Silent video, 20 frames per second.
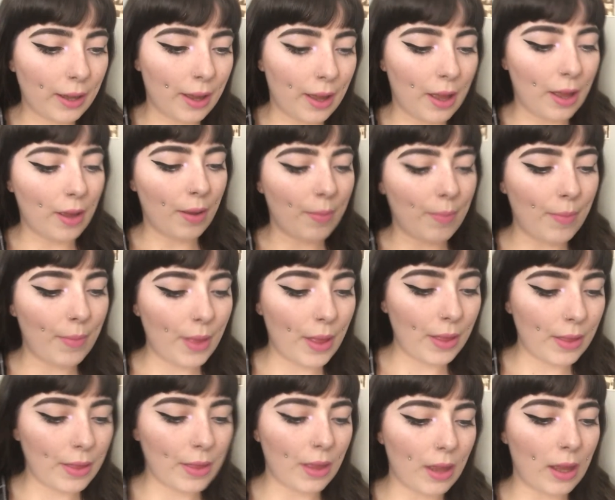Um,
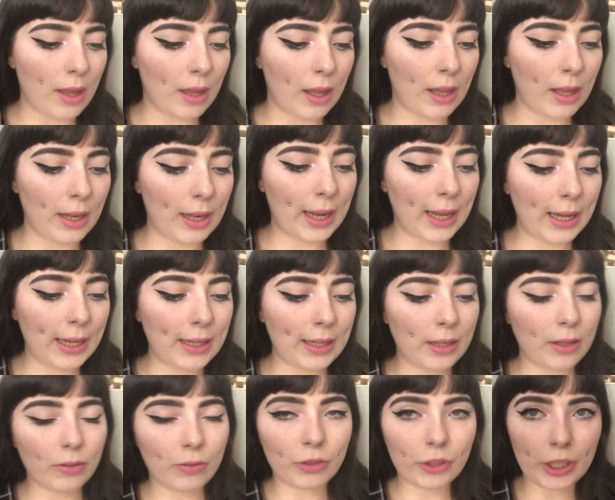a lady
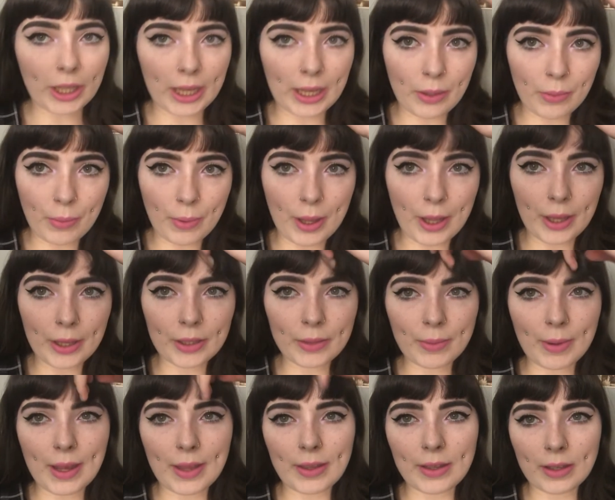who Jake works
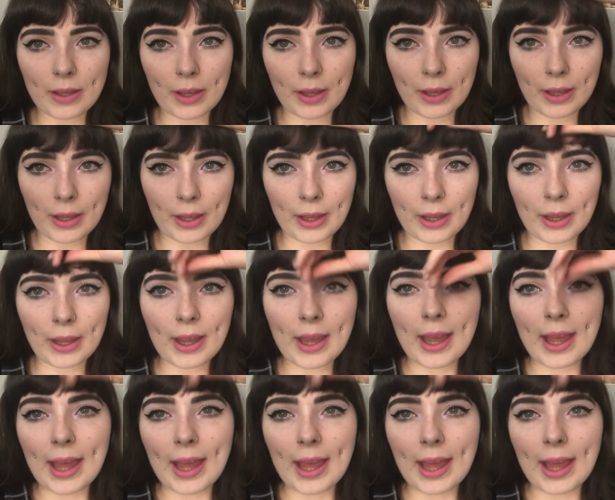with, it's her